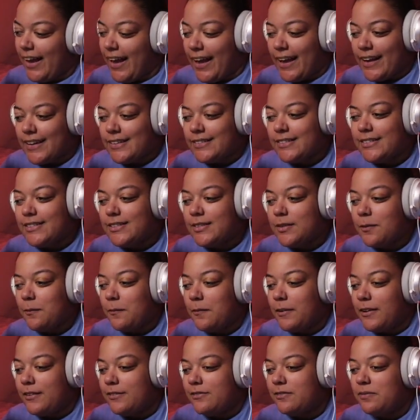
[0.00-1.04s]
and
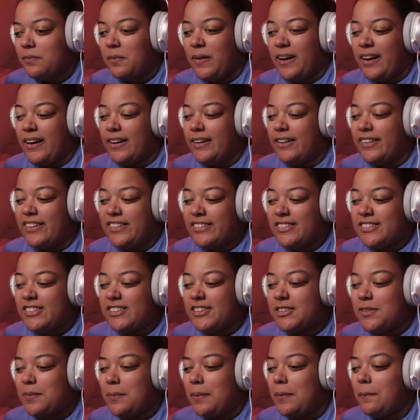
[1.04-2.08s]
we've
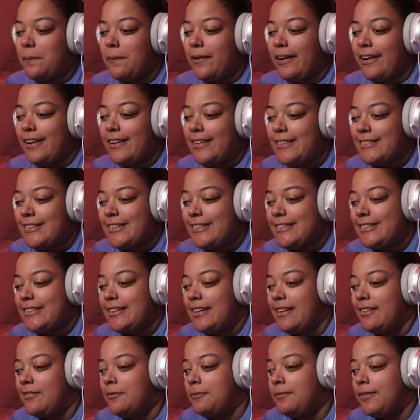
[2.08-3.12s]
merged. But where does this
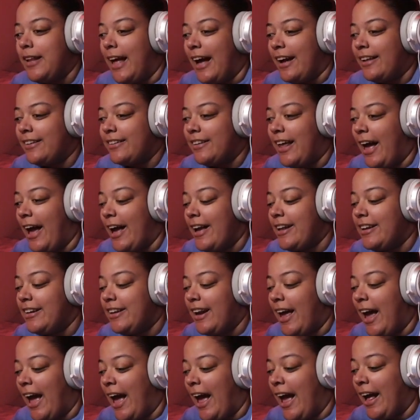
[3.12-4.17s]
leave hey, Black Lightning?
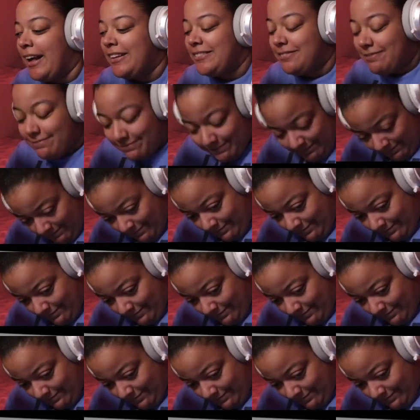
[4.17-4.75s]
listen,